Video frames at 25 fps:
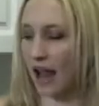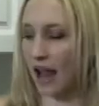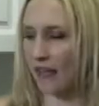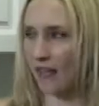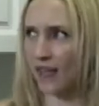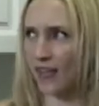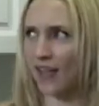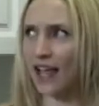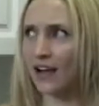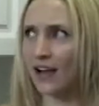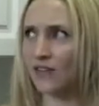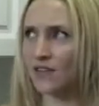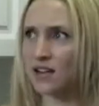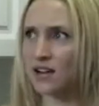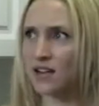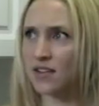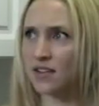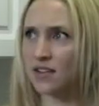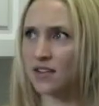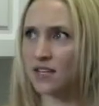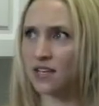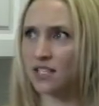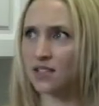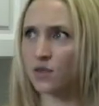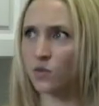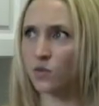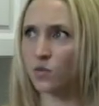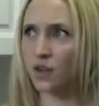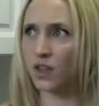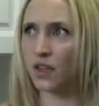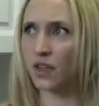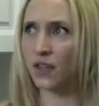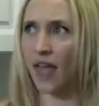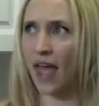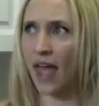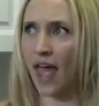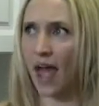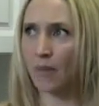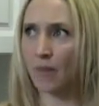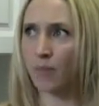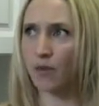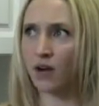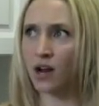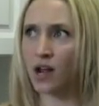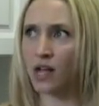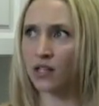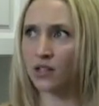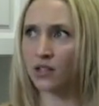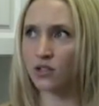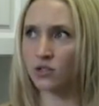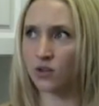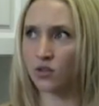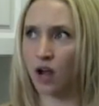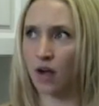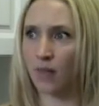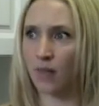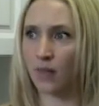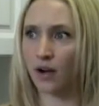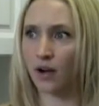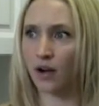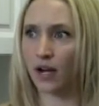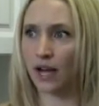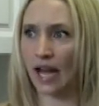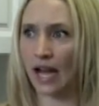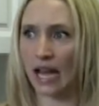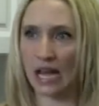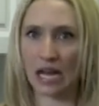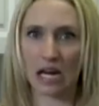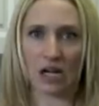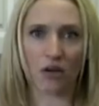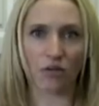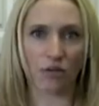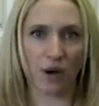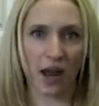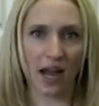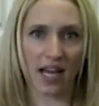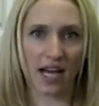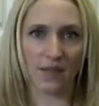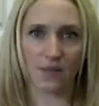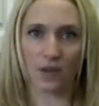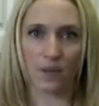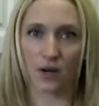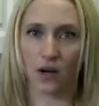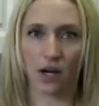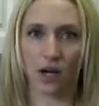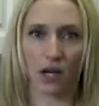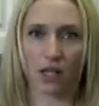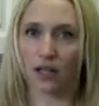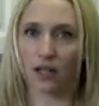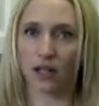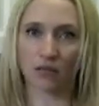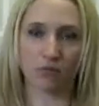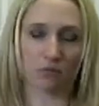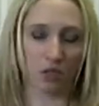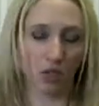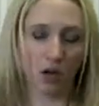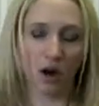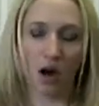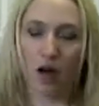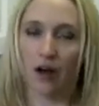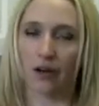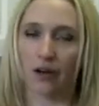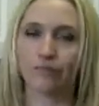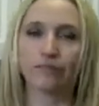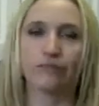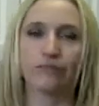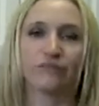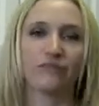I think I've done this with apricot, strawberry, and raspberry, and they're all